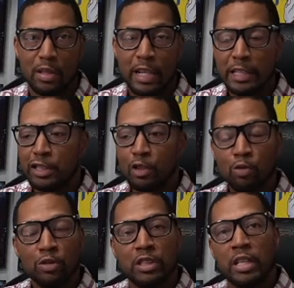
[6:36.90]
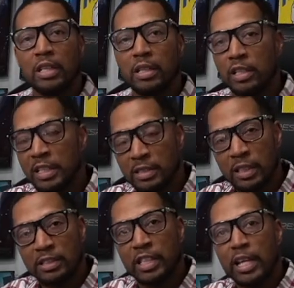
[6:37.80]
It's you, these
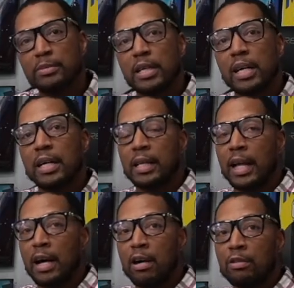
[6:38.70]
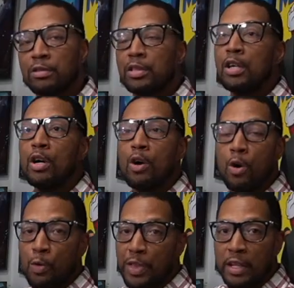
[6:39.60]
James Gunn clowns,
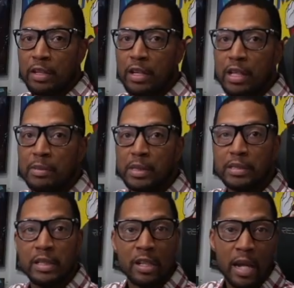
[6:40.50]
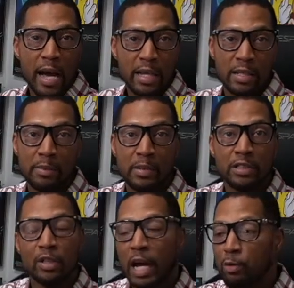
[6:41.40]
who think they're enemies, and they're not enemies.
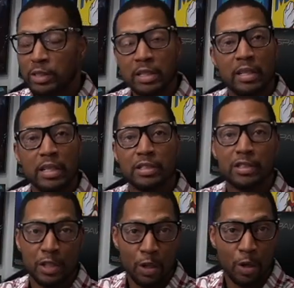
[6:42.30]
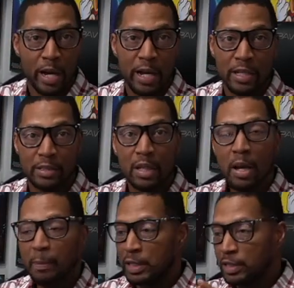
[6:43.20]
So that was a diss to your ass.
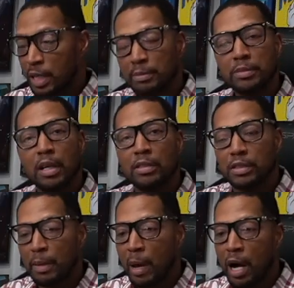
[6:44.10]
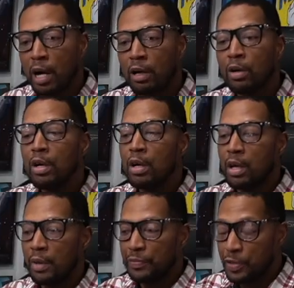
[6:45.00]
But somehow
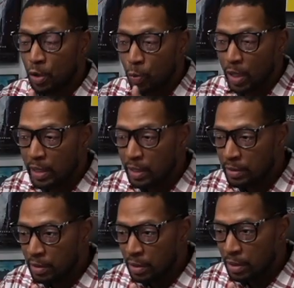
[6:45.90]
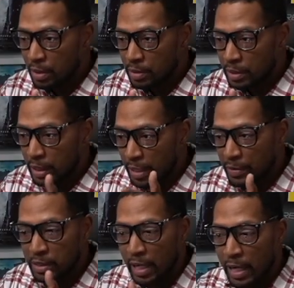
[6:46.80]
you're willing to give
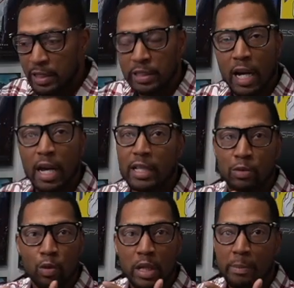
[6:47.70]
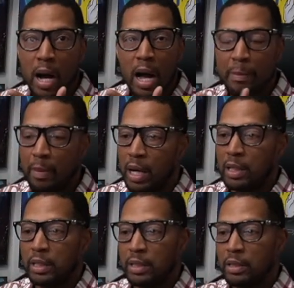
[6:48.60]
this guy a shot. It's really
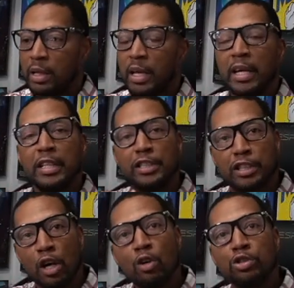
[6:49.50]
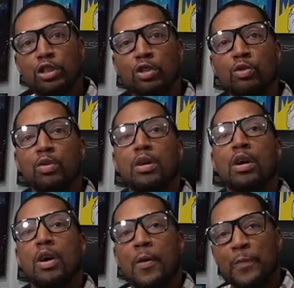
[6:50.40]
mind-boggling. He showed you
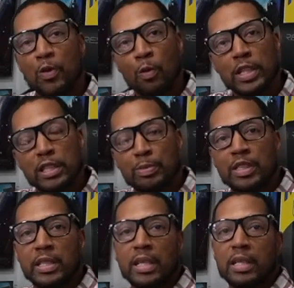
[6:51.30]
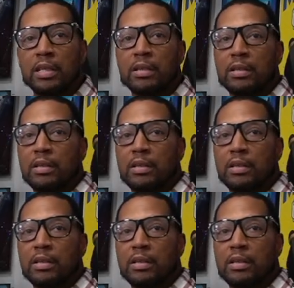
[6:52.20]
what he's presenting,